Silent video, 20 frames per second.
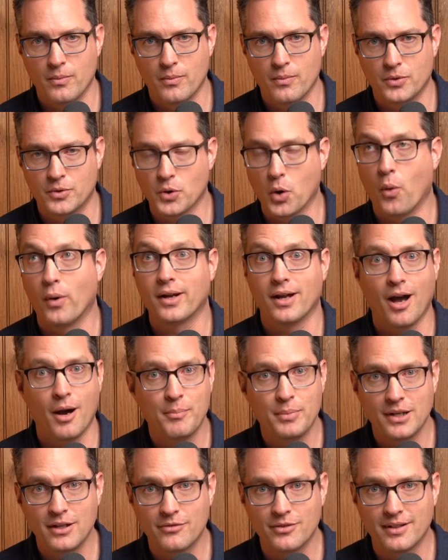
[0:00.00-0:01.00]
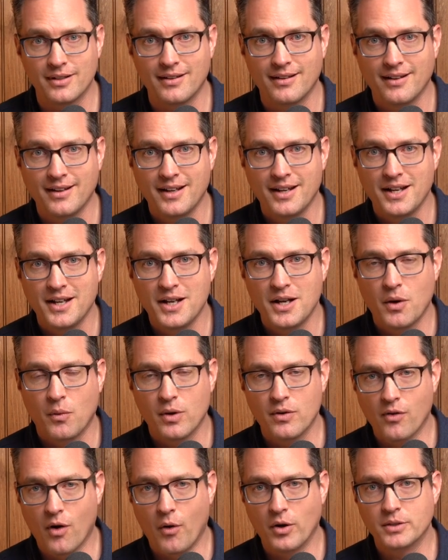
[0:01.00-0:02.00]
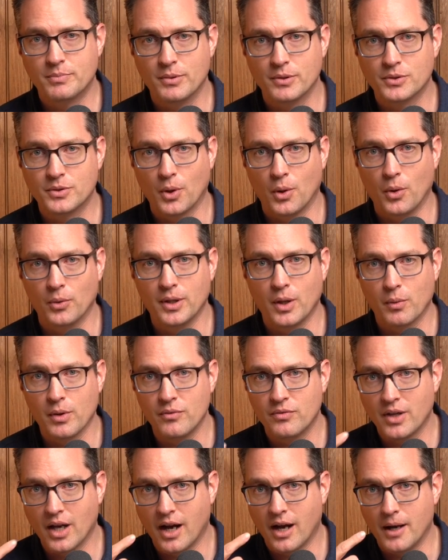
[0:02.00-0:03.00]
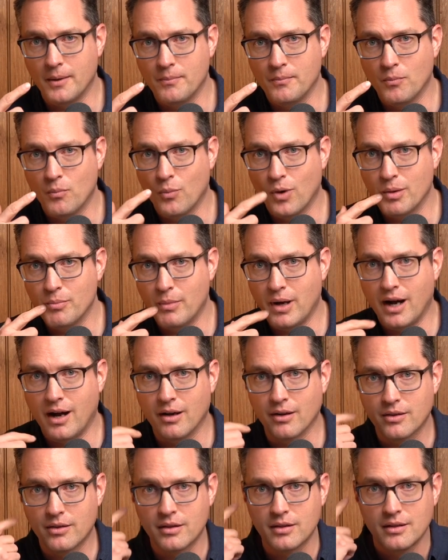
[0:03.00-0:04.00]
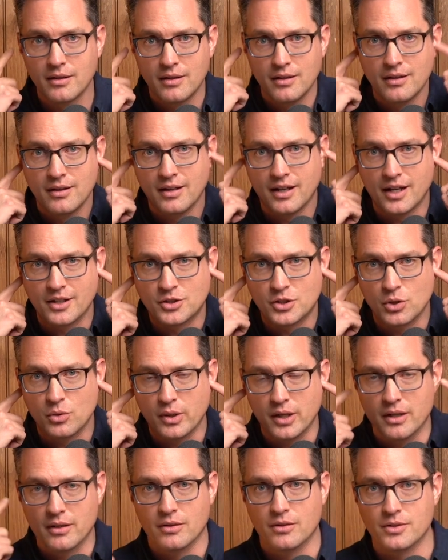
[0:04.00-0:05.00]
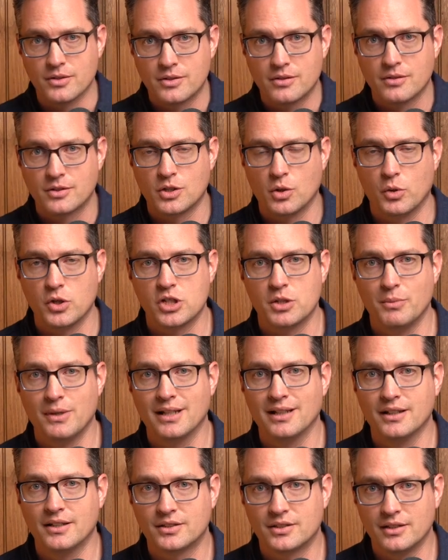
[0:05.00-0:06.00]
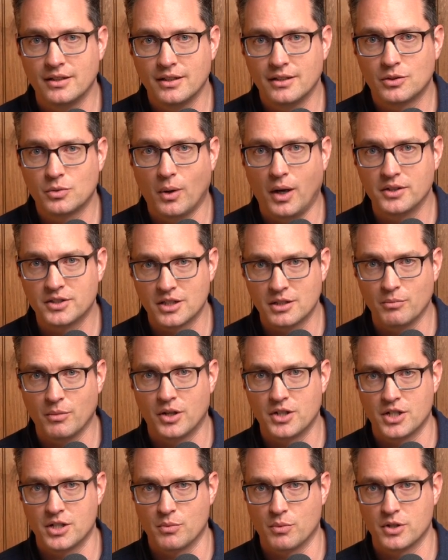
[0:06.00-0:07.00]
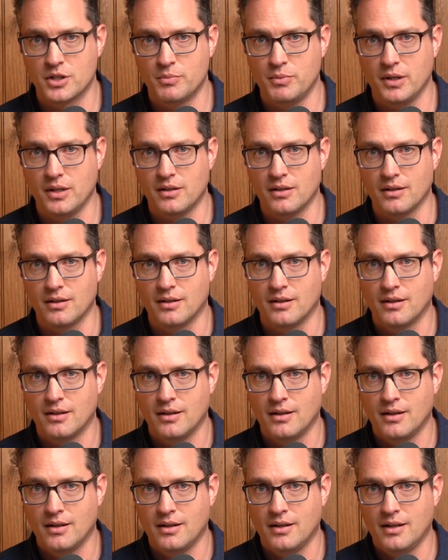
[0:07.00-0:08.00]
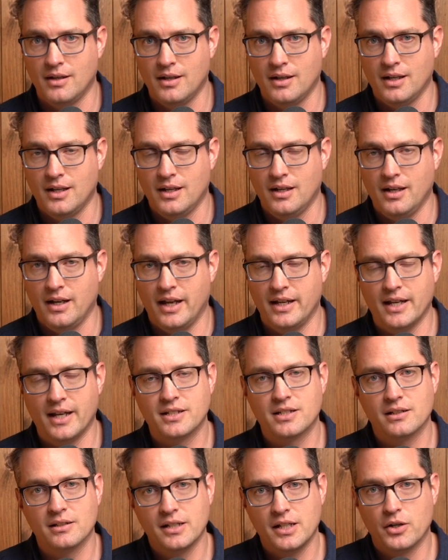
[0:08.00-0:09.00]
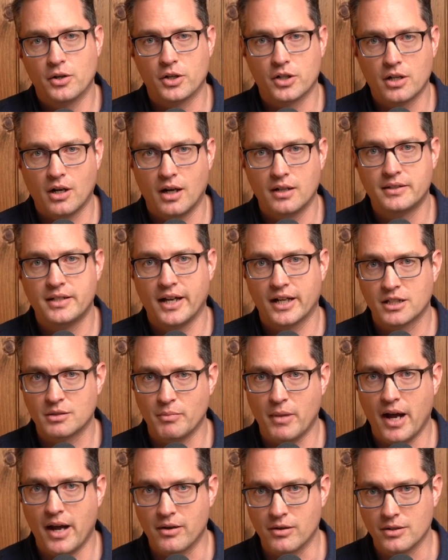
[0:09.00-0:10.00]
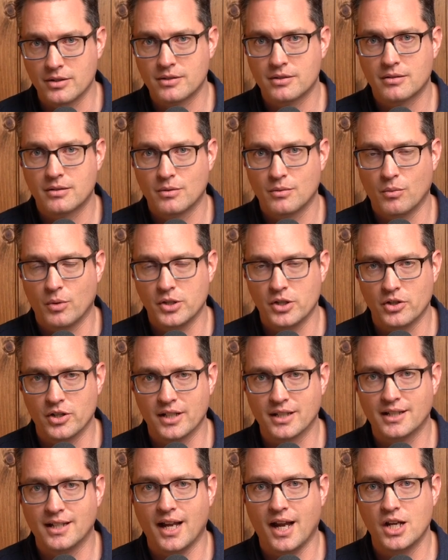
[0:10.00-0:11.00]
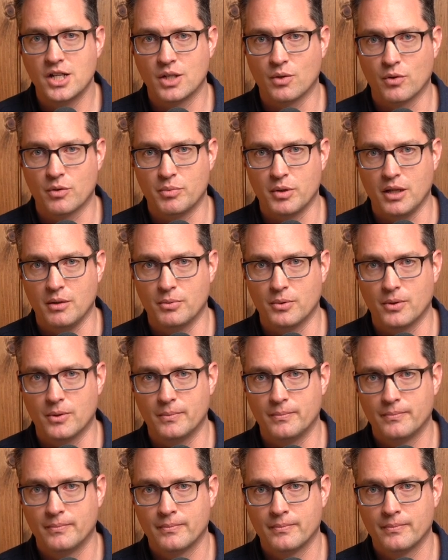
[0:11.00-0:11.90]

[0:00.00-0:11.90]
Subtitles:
growing up even, we've always been told that we've got one mouth and two ears, so we should be listening twice as much as we're speaking. And as a leader, context matters. When you're engaging with people,